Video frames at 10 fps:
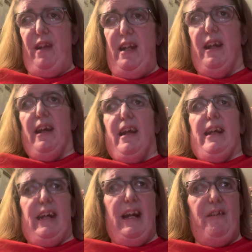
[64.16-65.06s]
and
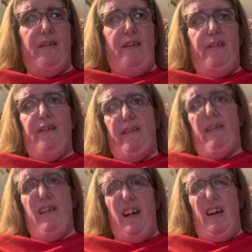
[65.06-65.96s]
Kansas,
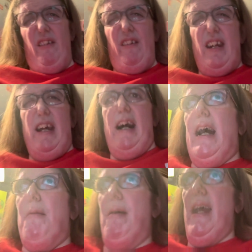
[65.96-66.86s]
so yeah. But